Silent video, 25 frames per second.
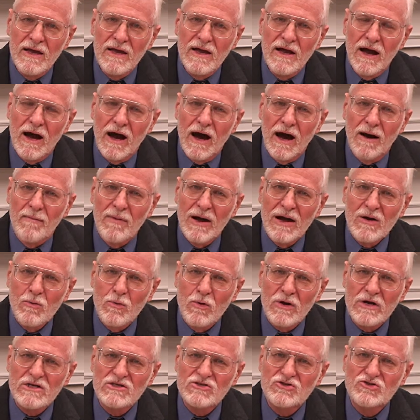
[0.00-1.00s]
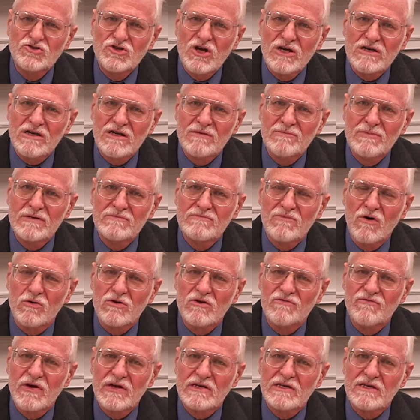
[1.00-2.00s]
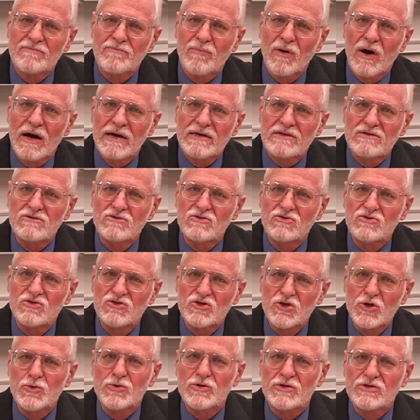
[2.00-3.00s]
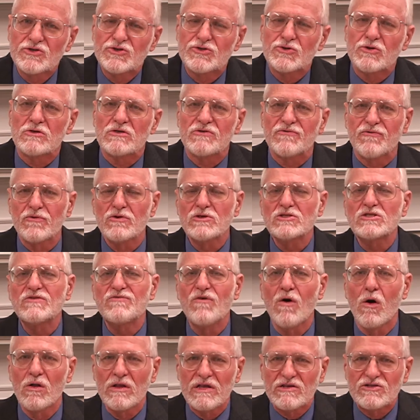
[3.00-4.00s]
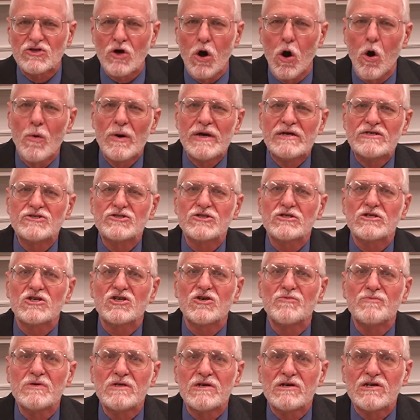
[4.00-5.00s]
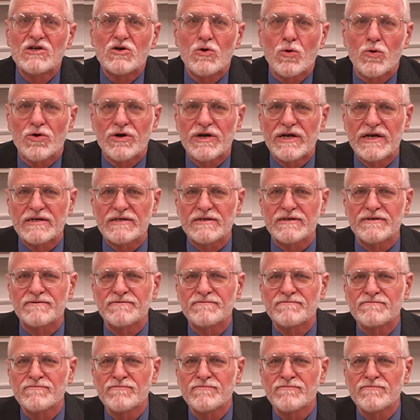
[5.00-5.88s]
My work has generally been motivated by two concerns. First of all, it's always community-oriented,